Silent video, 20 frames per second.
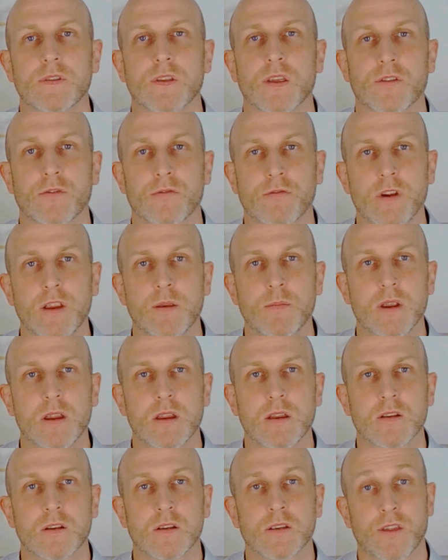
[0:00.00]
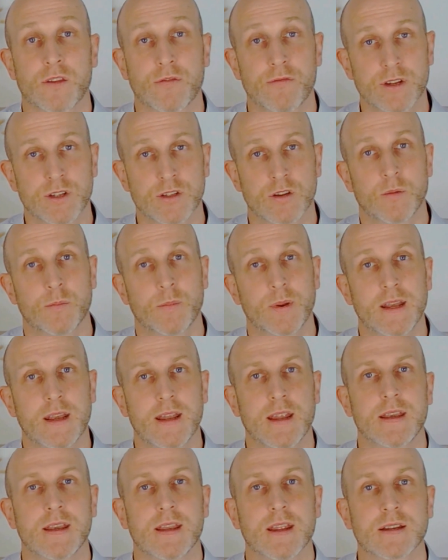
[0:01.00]
for the $3 million threshold
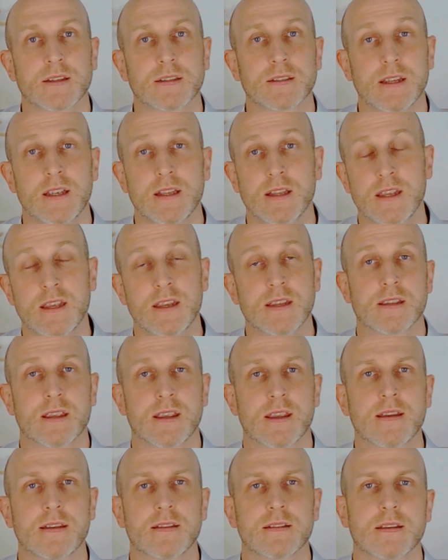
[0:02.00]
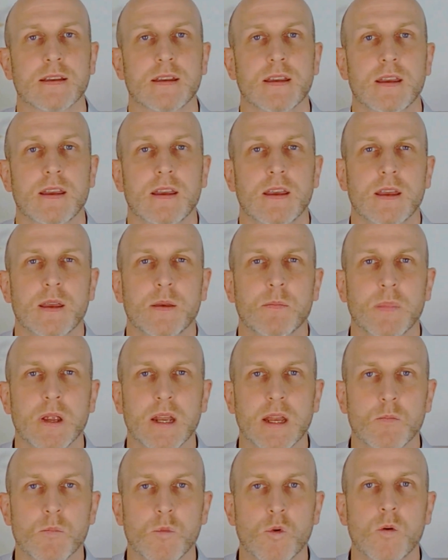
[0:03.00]
being indexed in the years ahead,
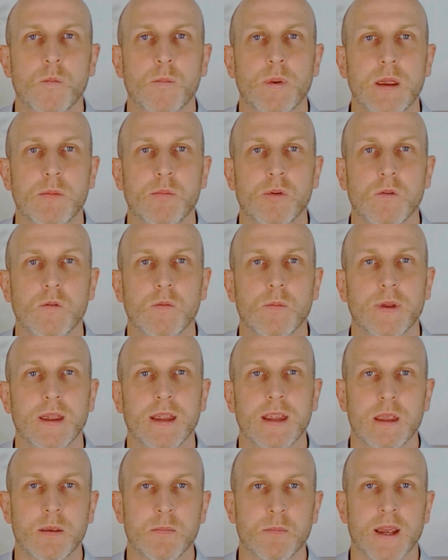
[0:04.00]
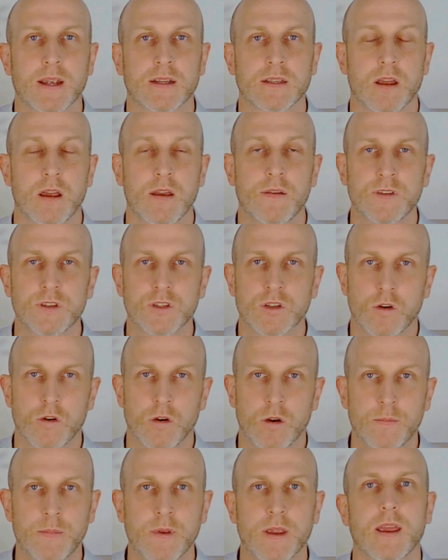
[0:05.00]
meaning more people being impacted over
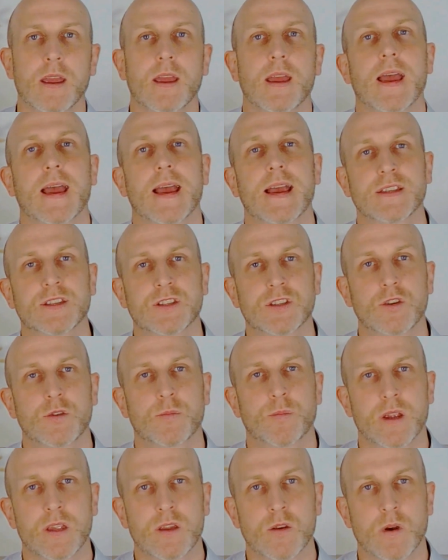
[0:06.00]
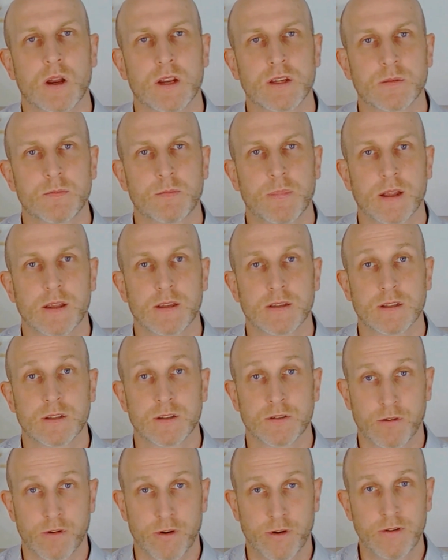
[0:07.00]
time as superannuation
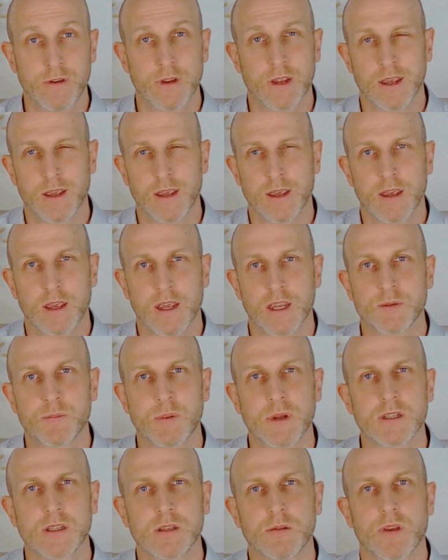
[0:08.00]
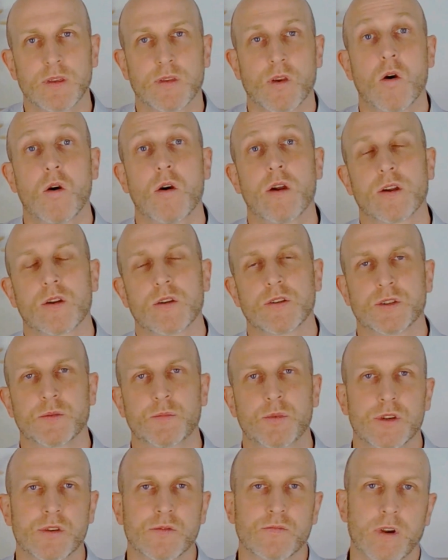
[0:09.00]
balances grow, especially with higher
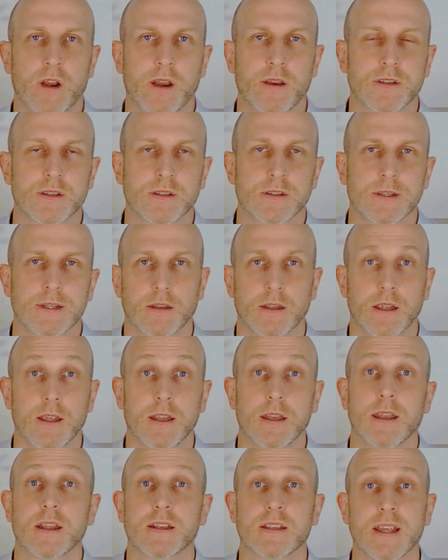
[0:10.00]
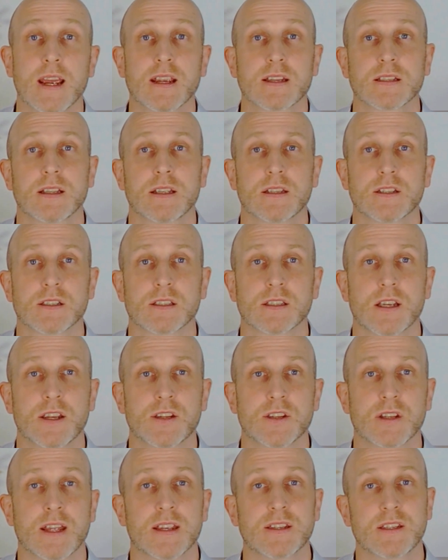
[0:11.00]
contribution rates. Now, tax
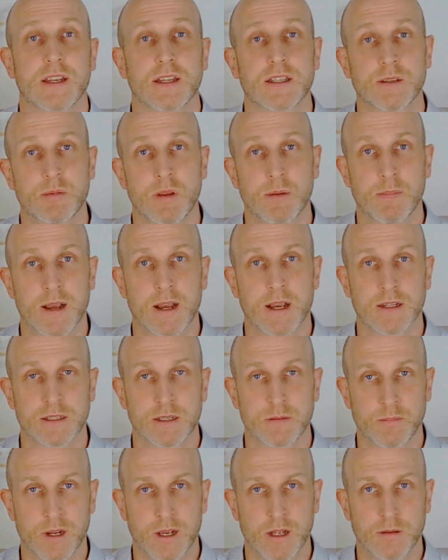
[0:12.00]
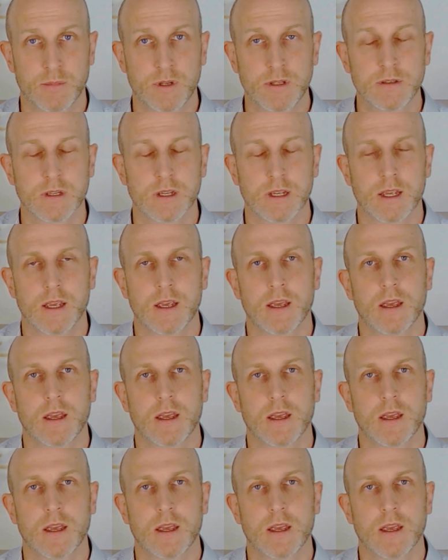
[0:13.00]
legislation has yet to be passed in Parliament,